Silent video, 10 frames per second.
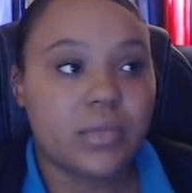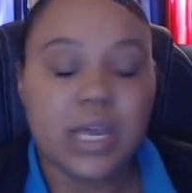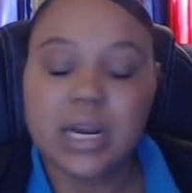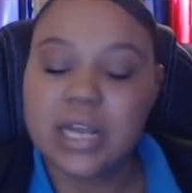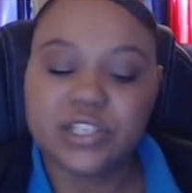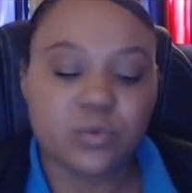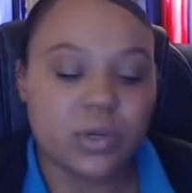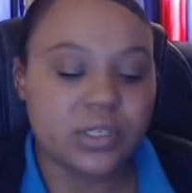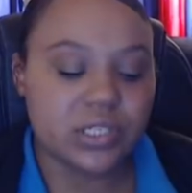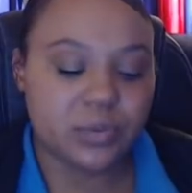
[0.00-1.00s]
And I just
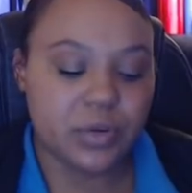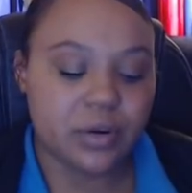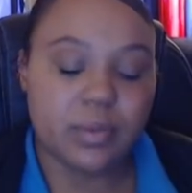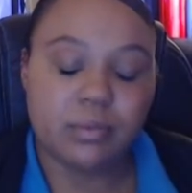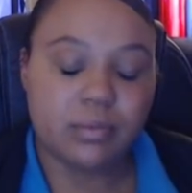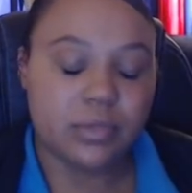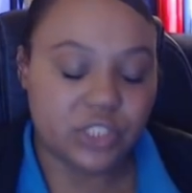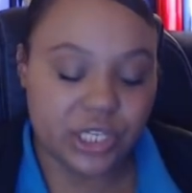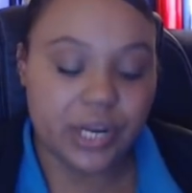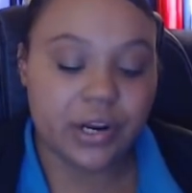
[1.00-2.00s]
wanted to
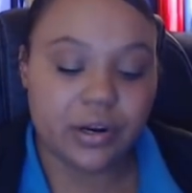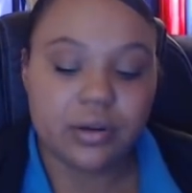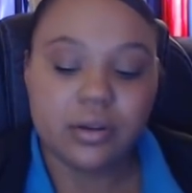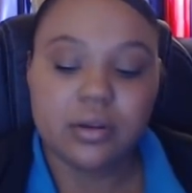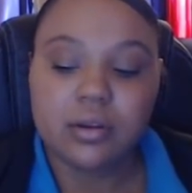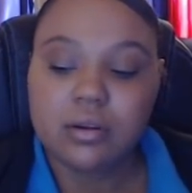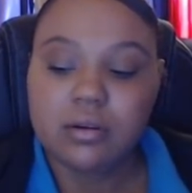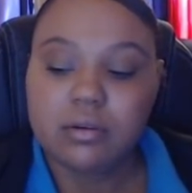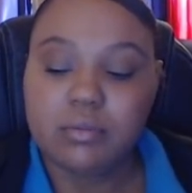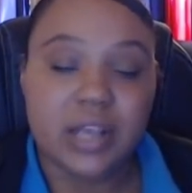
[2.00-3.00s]
share
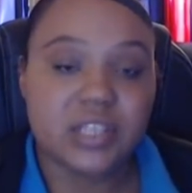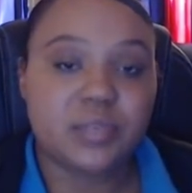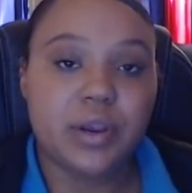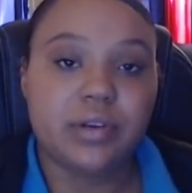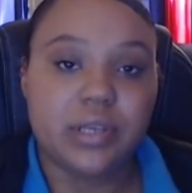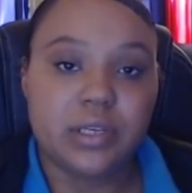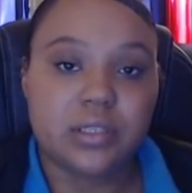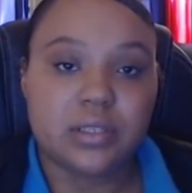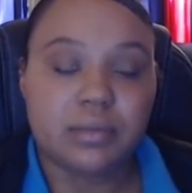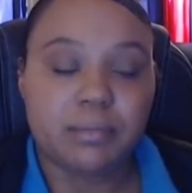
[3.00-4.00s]
my experience.